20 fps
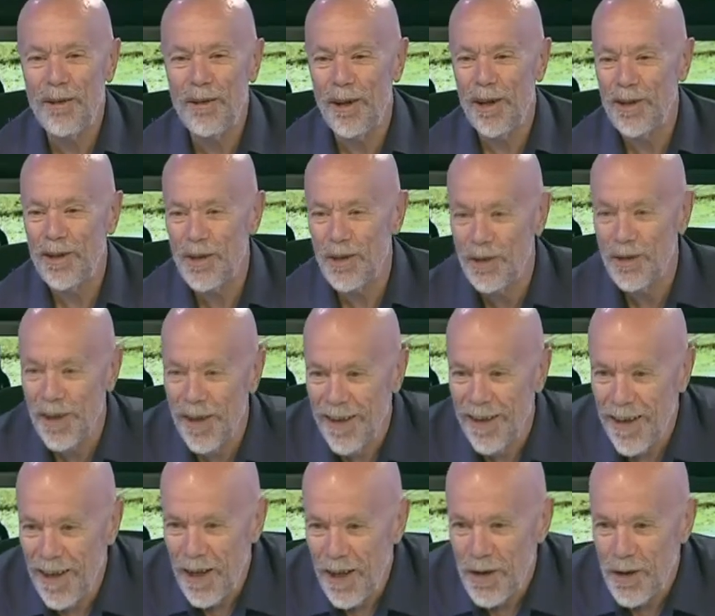Well, it's just
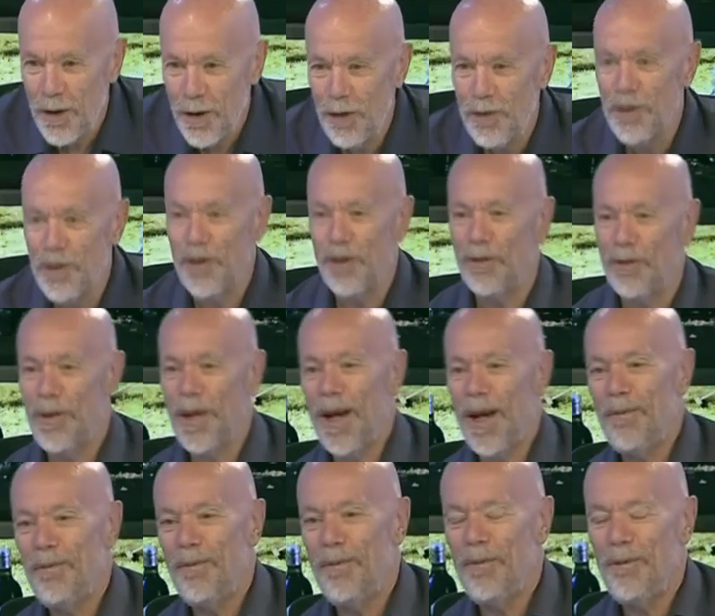sort of stuff
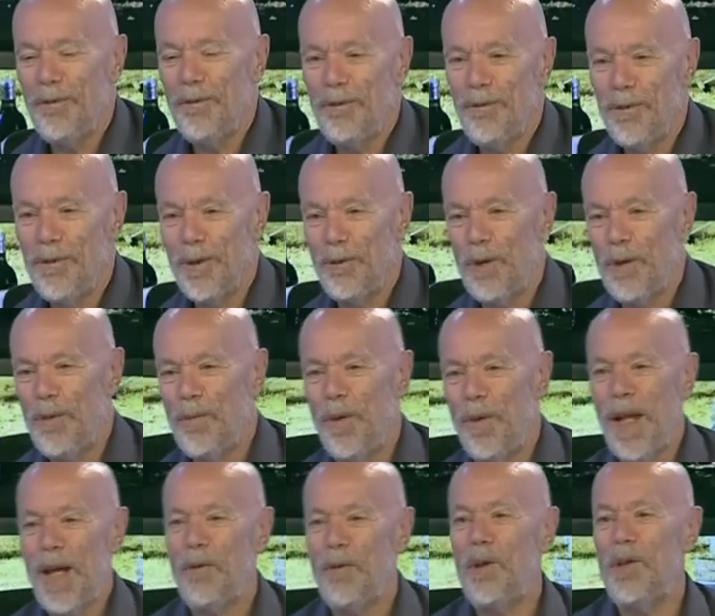that we
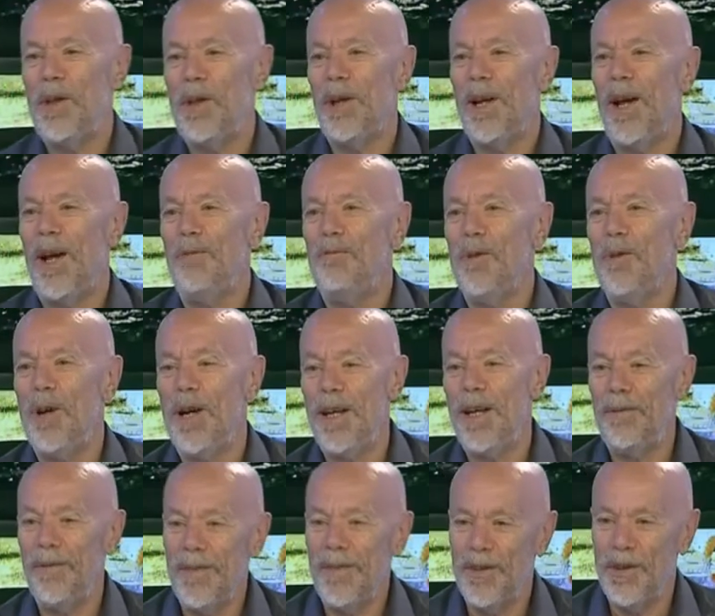play with at home,
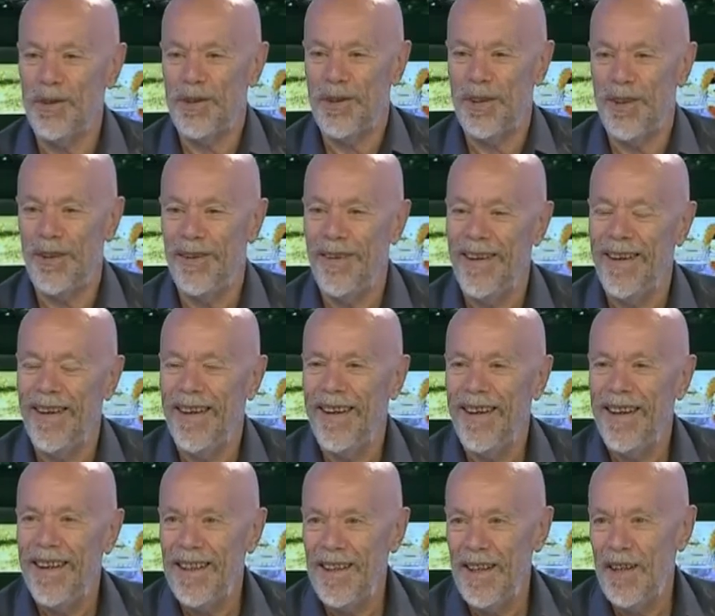really, just to
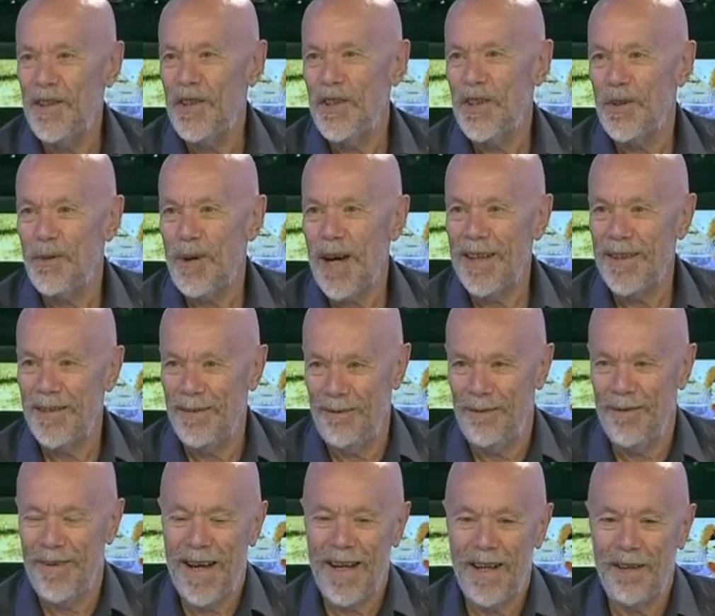
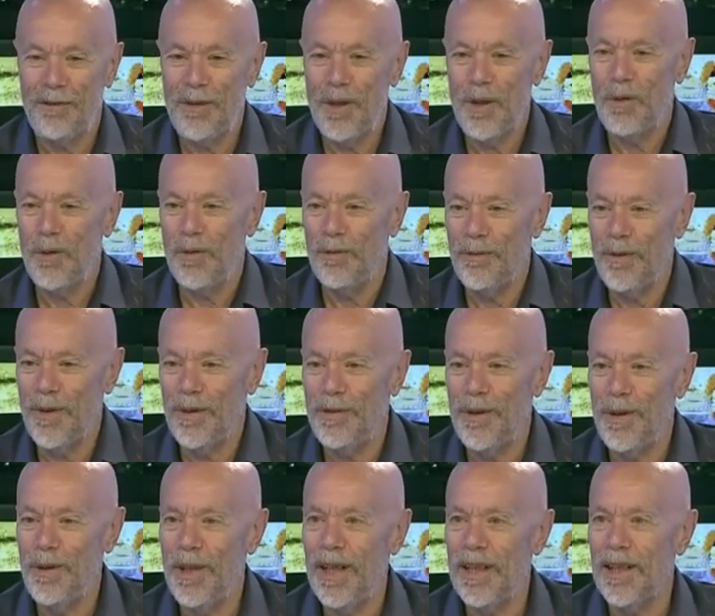add a few
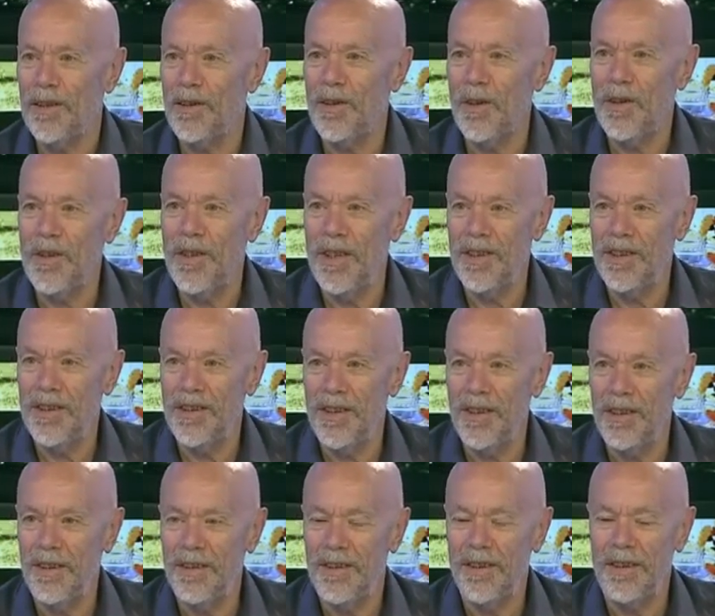little touches
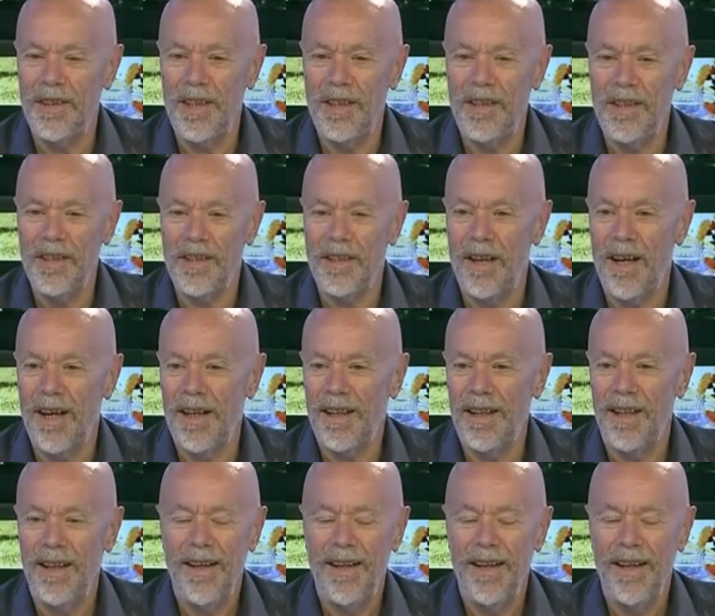to dishes. Like